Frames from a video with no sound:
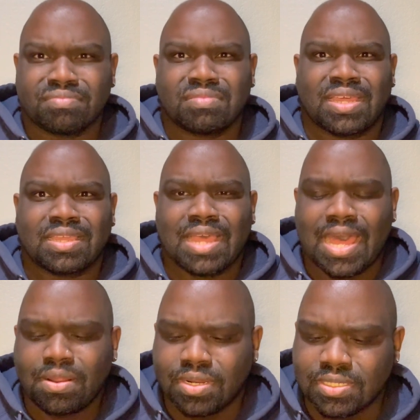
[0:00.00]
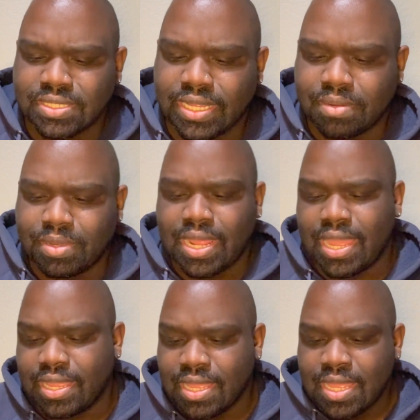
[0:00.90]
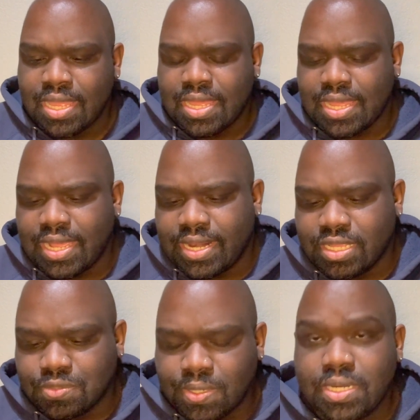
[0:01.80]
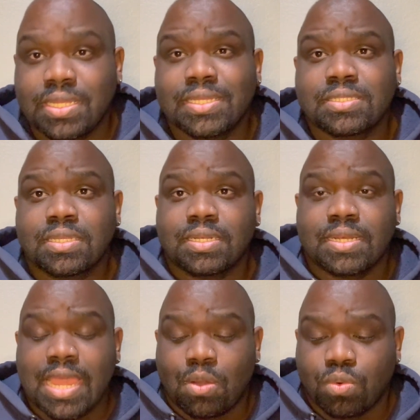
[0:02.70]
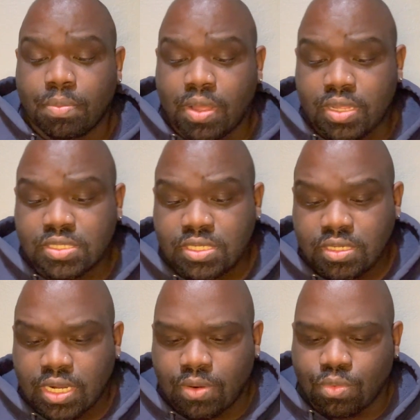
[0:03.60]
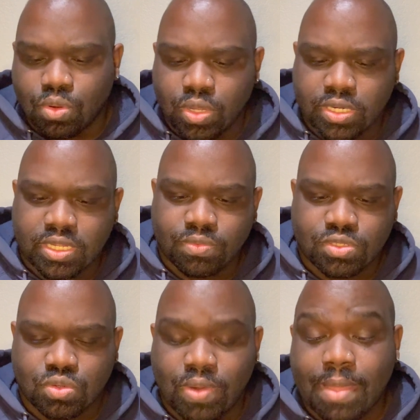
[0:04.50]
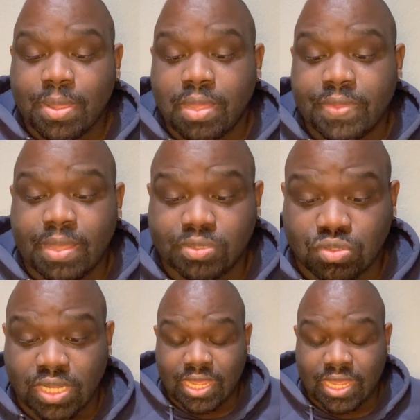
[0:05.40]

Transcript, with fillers: Like, I don't understand it, but hey, it is what it is. Now, we'll pause here and we'll go ahead and get to wrapping up the episode, you